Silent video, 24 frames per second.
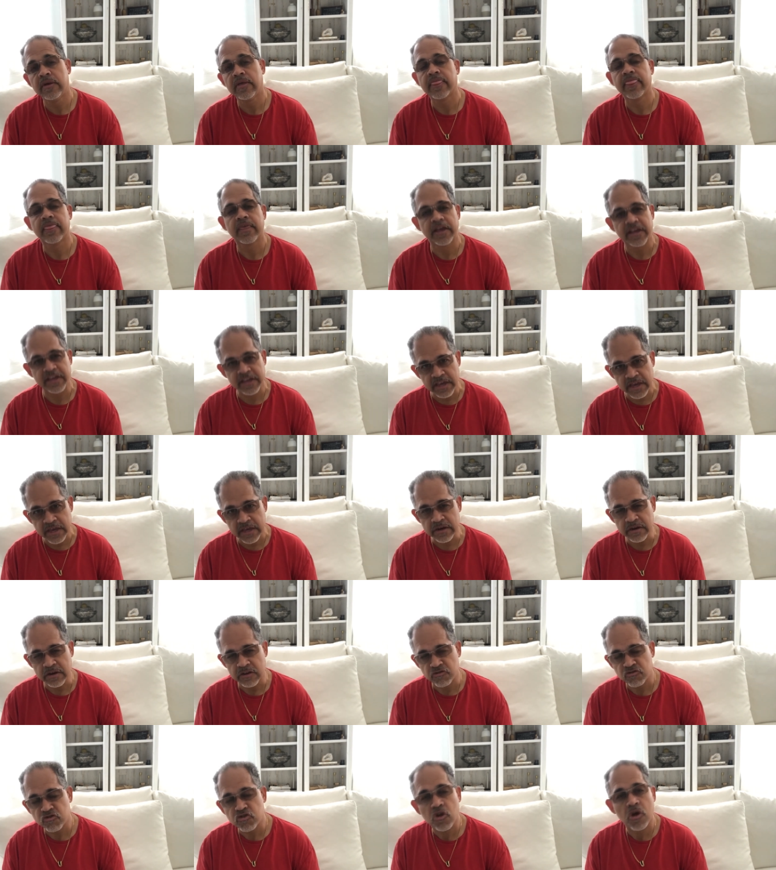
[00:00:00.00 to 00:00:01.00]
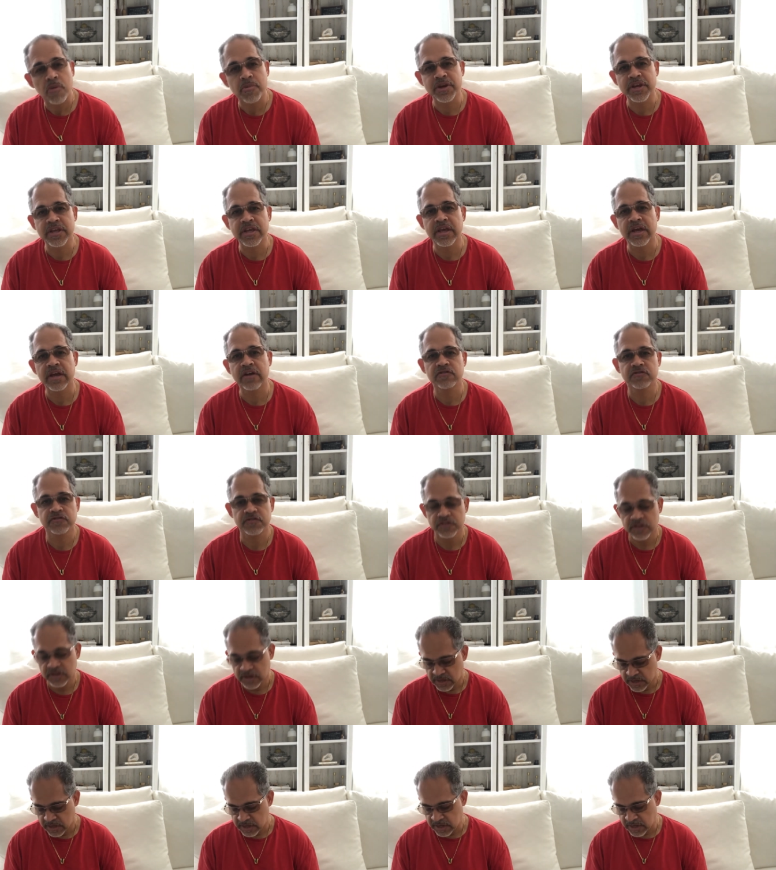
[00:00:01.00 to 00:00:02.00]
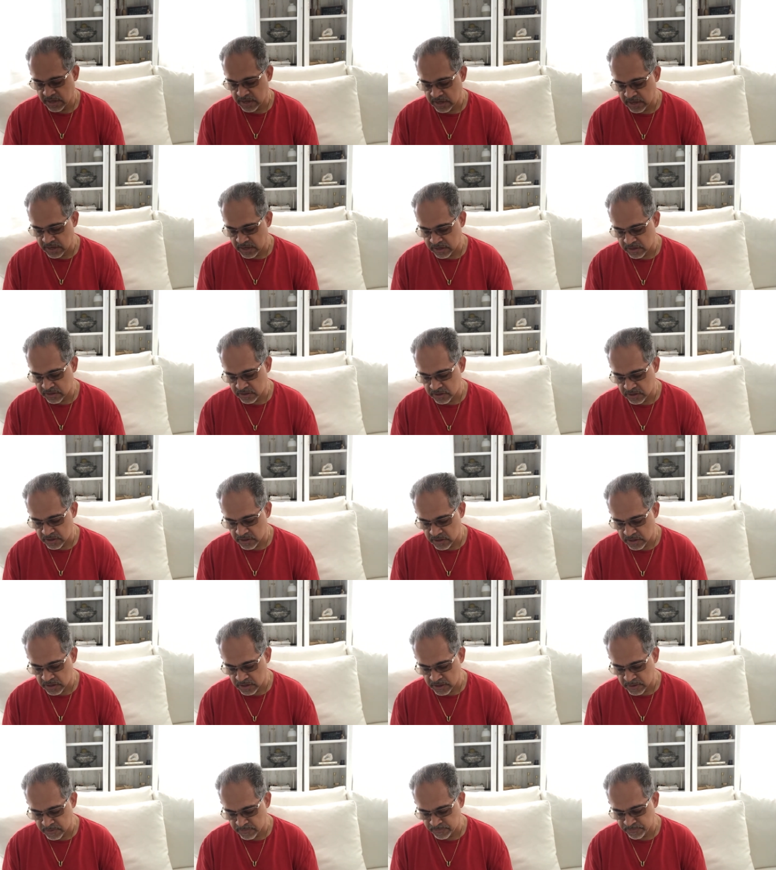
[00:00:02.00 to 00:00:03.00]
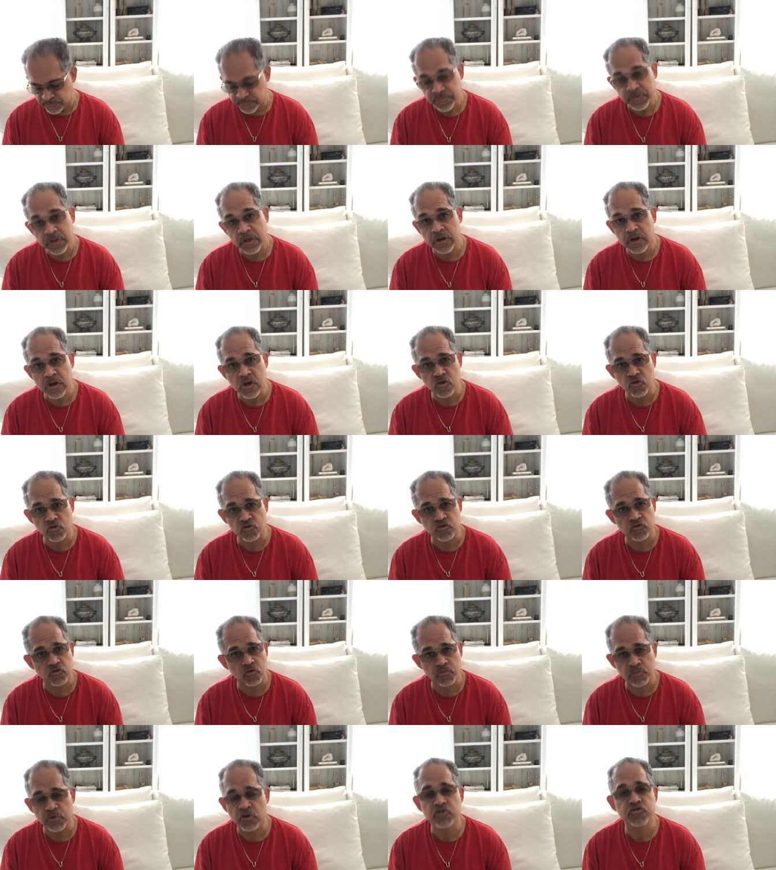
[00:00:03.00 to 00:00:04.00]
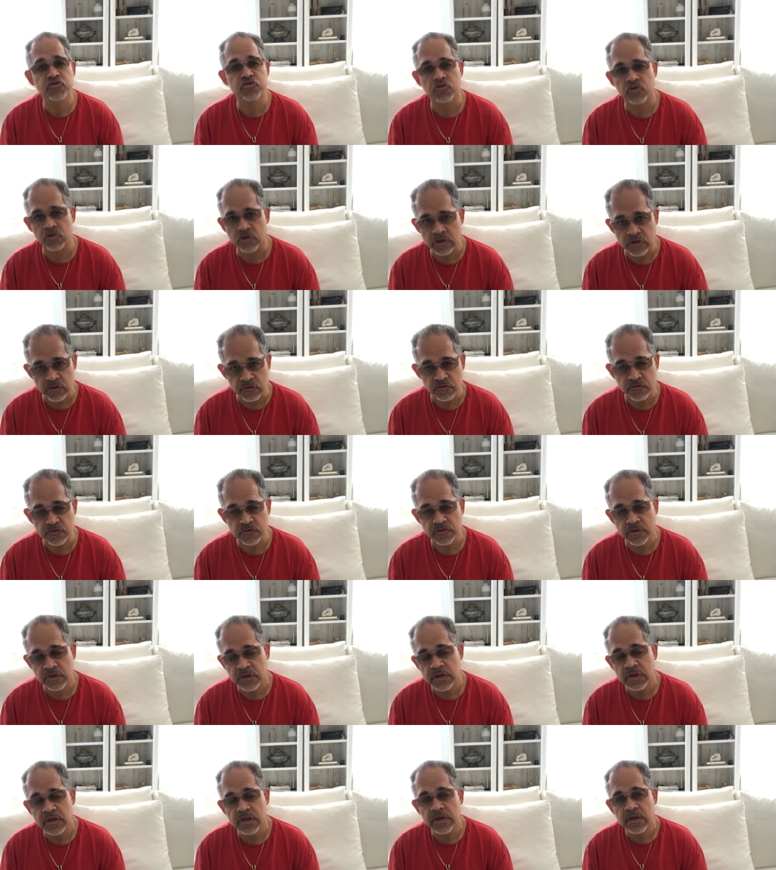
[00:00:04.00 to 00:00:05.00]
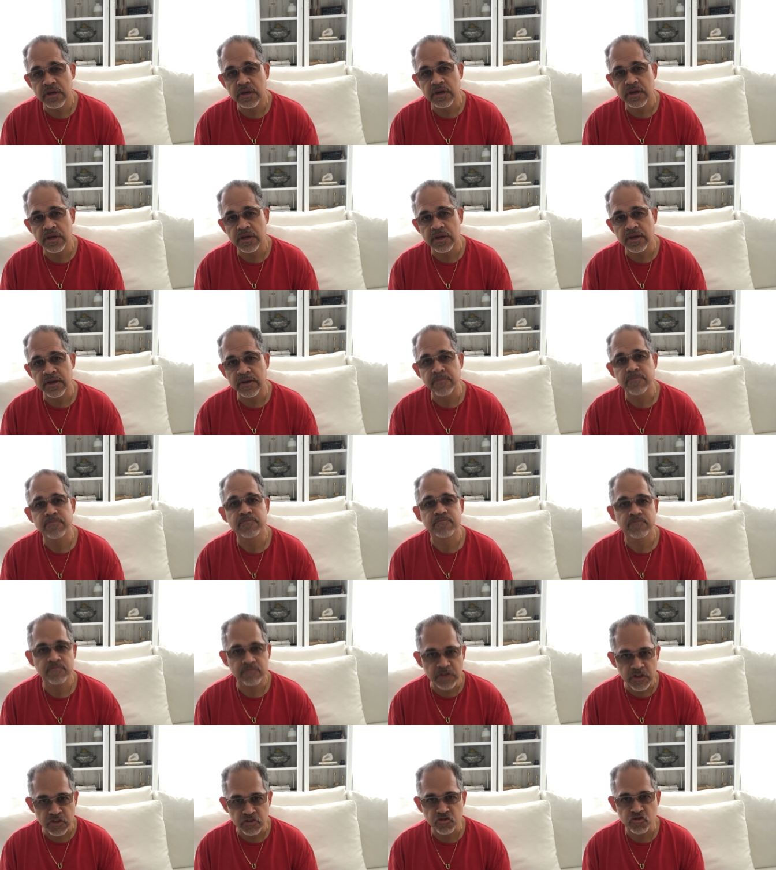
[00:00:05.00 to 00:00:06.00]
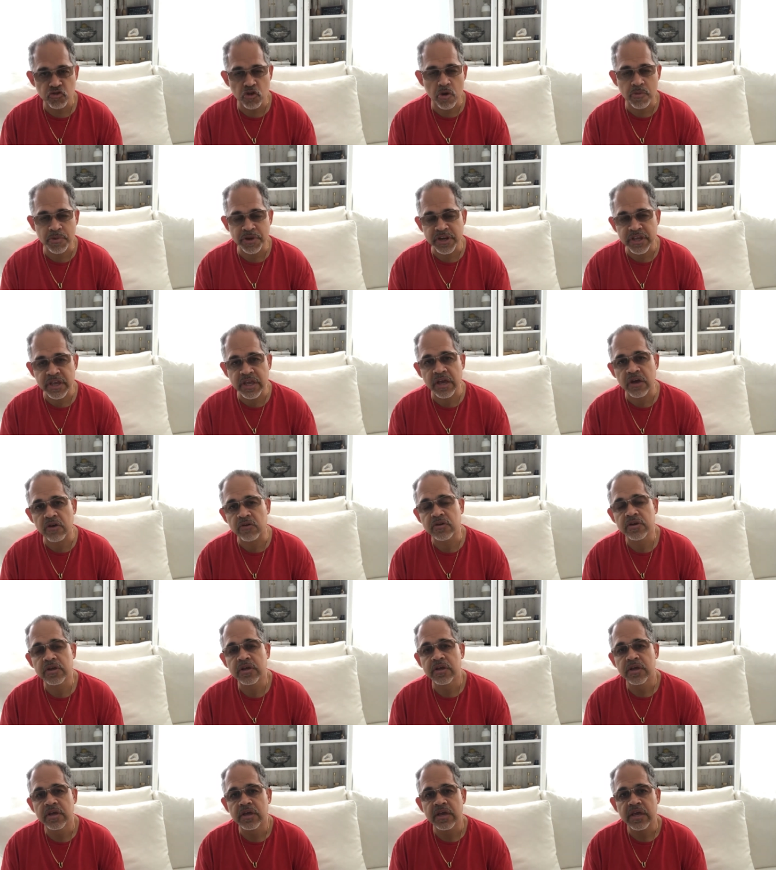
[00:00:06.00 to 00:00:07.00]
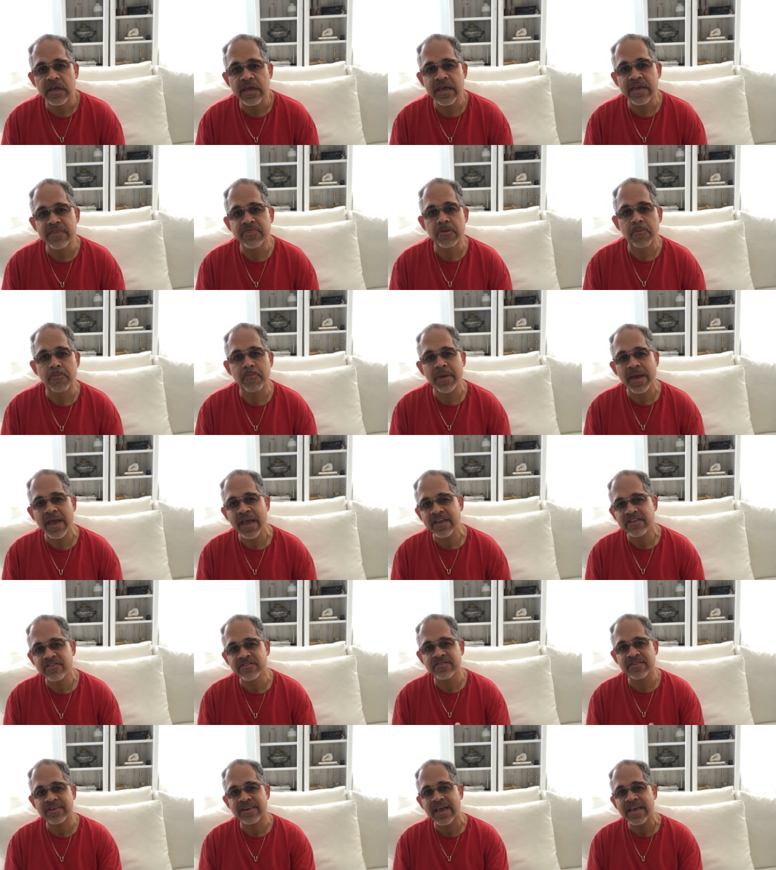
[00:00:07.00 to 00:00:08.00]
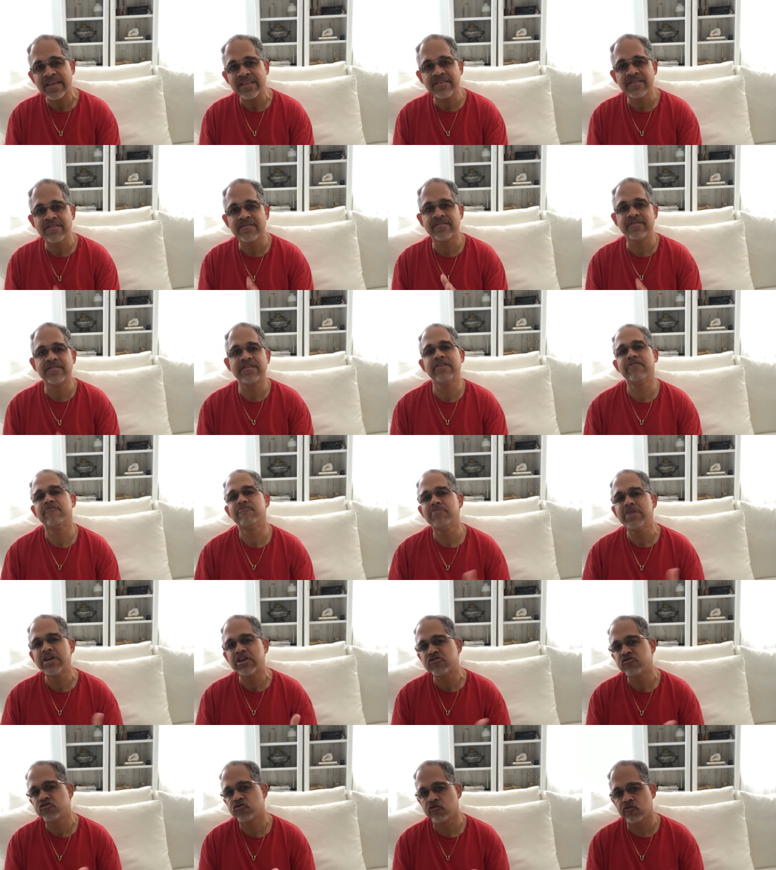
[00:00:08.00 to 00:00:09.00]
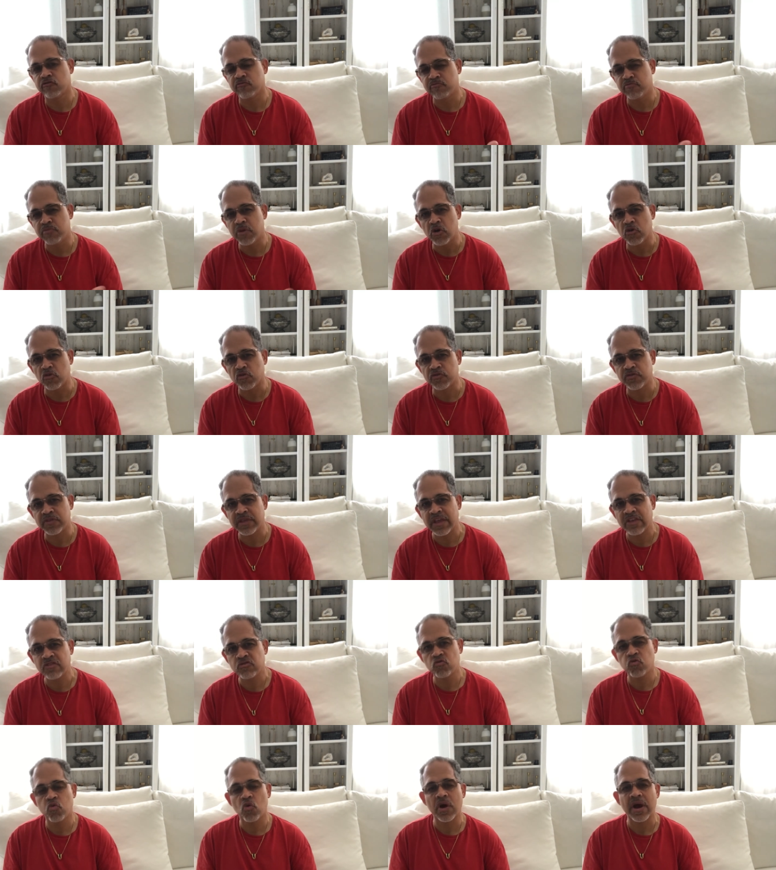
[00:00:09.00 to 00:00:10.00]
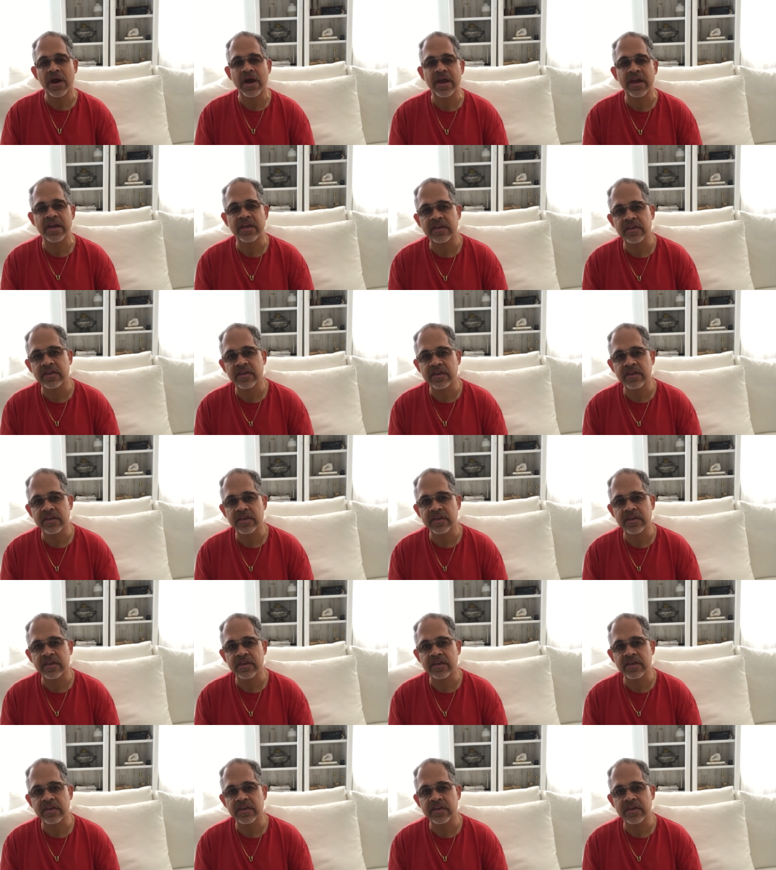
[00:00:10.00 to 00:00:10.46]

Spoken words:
again, installment accounts, and loans, personal loans, installment account. And the banks like to see a mixture of both. That's why